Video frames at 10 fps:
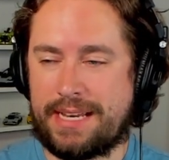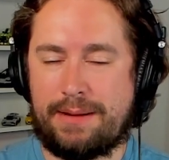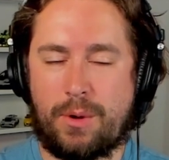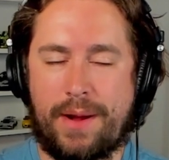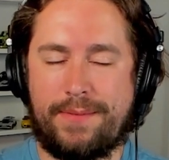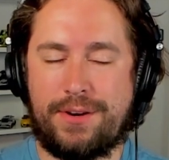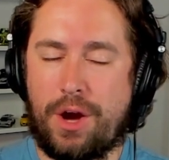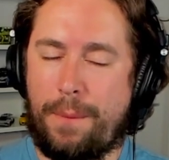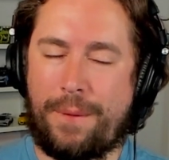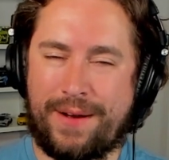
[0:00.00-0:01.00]
To come away with
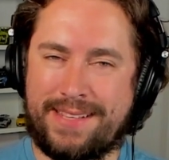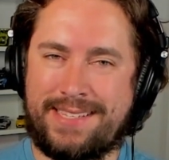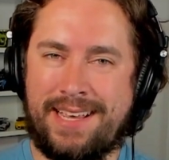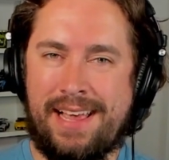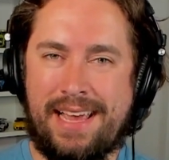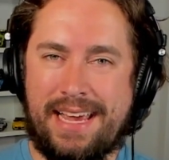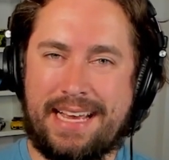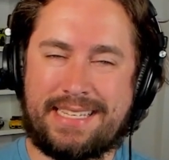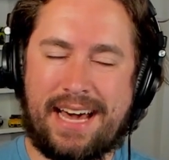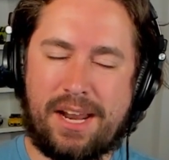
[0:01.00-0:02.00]
no points
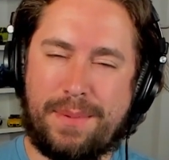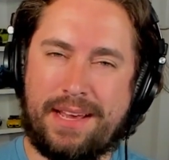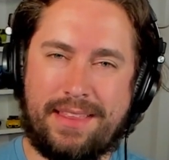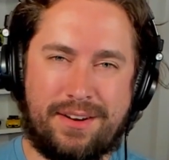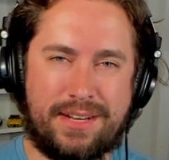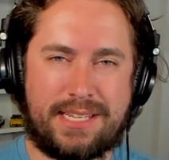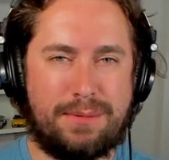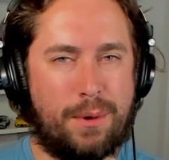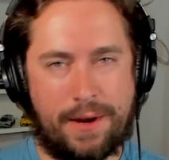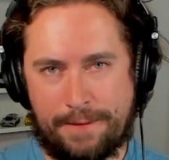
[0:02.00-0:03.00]
has got to be a little
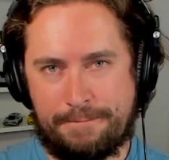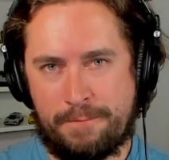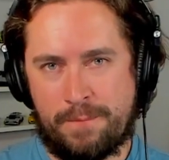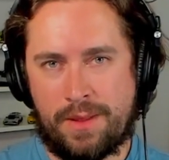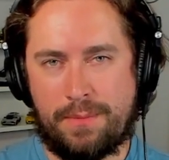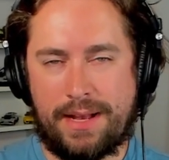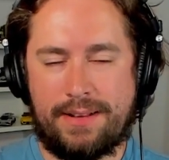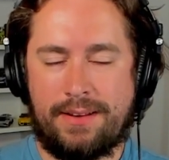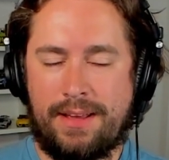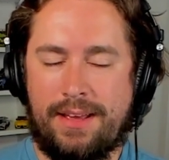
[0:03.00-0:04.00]
disappointing.
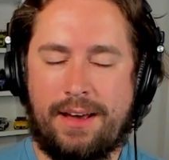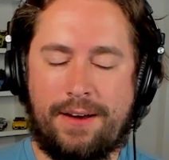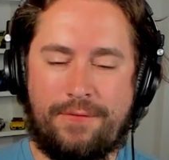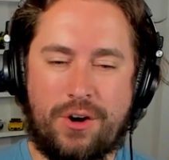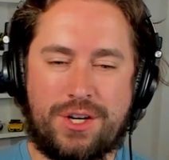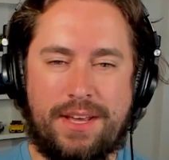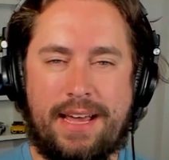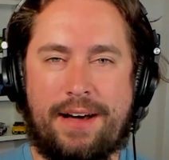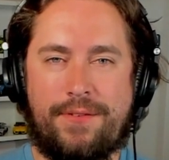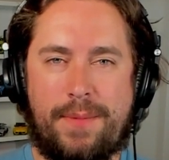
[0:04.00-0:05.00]
But
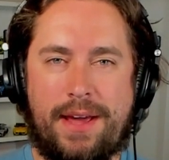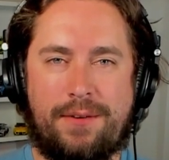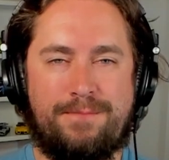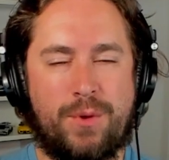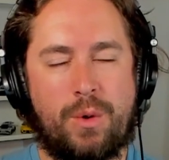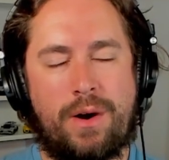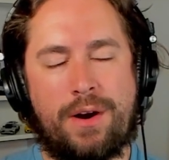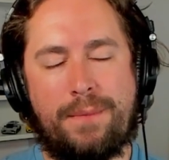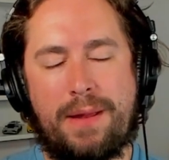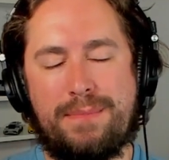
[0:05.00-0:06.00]
unfortunately, Alfa Romeo, you
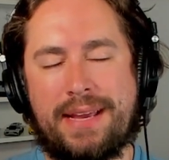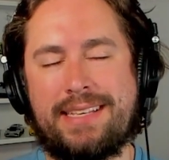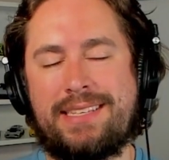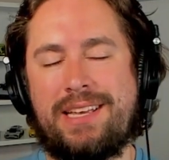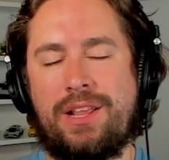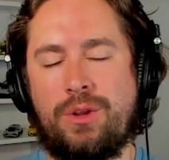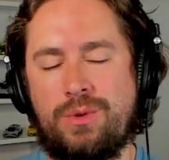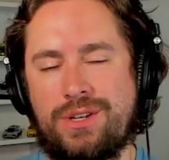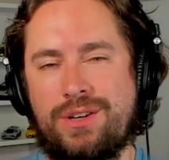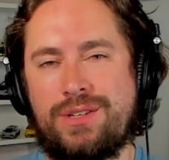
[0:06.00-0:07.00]
are my biggest
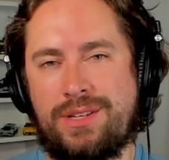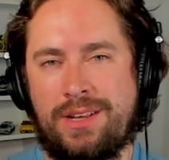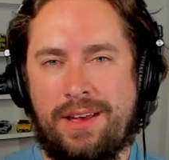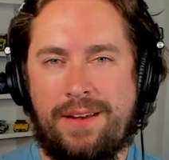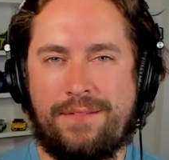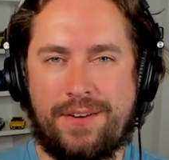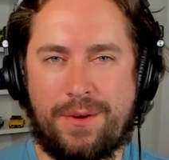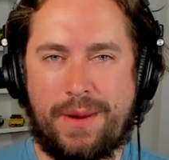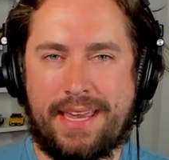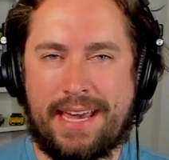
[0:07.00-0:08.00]
losers for
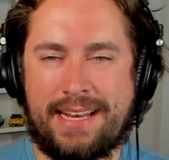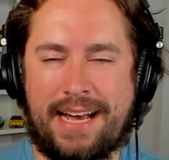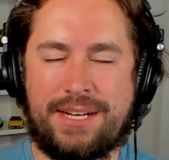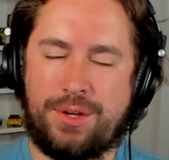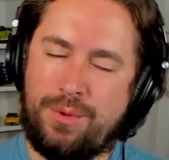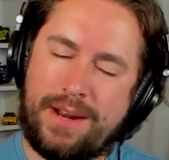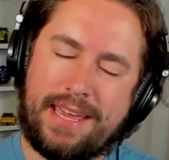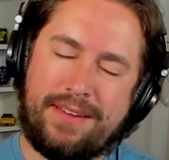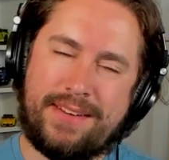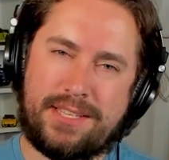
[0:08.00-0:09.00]
the weekend. I do want
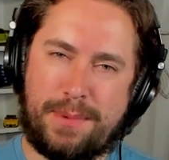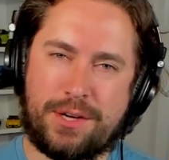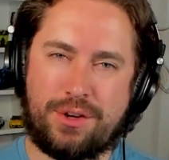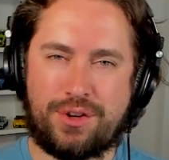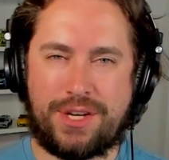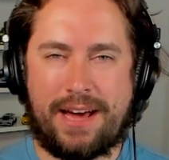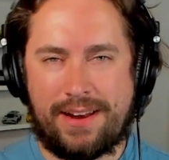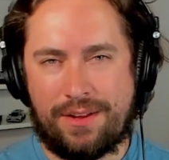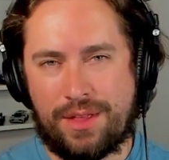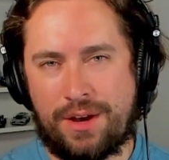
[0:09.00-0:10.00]
to give a special
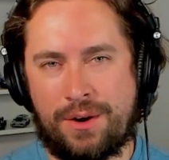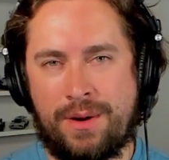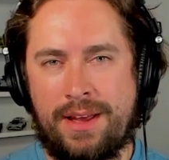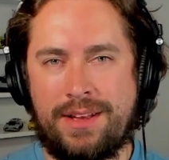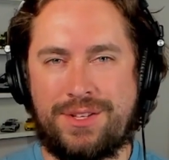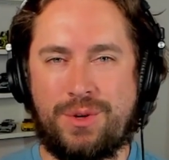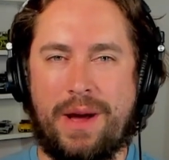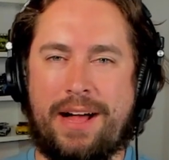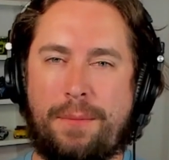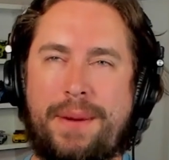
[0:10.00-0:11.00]
shout out, though,
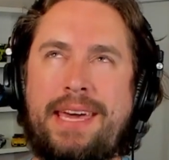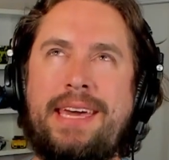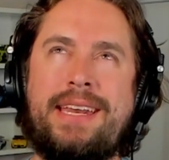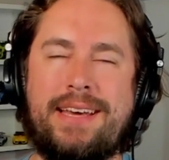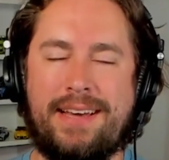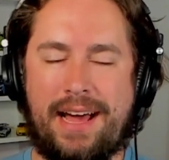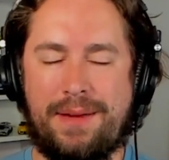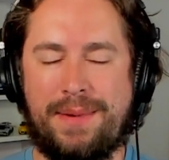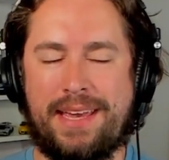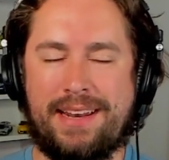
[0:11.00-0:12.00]
to Alpine.
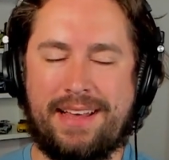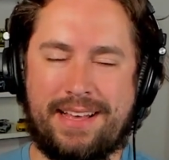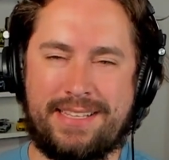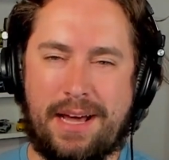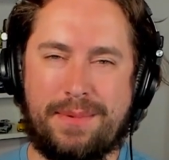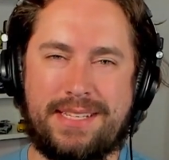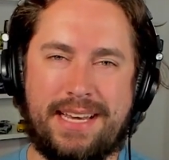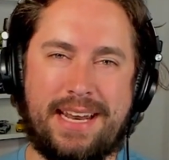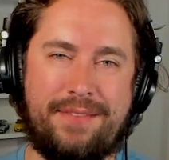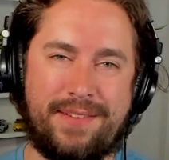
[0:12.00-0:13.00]
I mean, a double
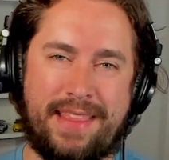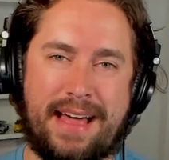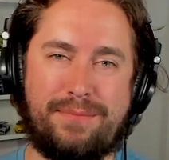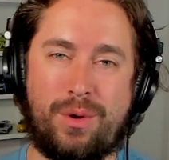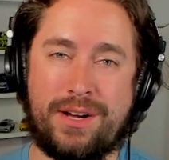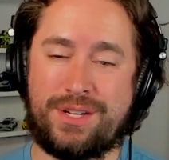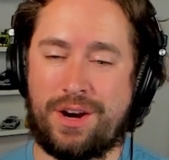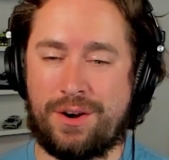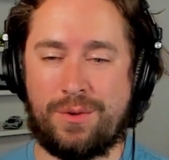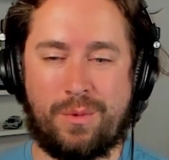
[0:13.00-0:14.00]
DNF in lap 1,
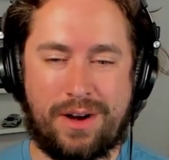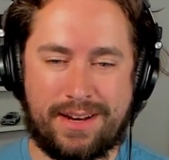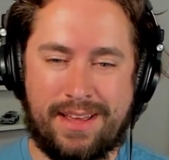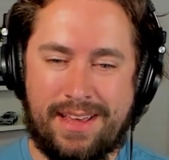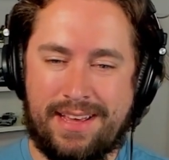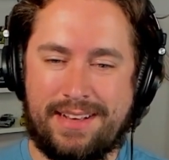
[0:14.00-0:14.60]
turn 1.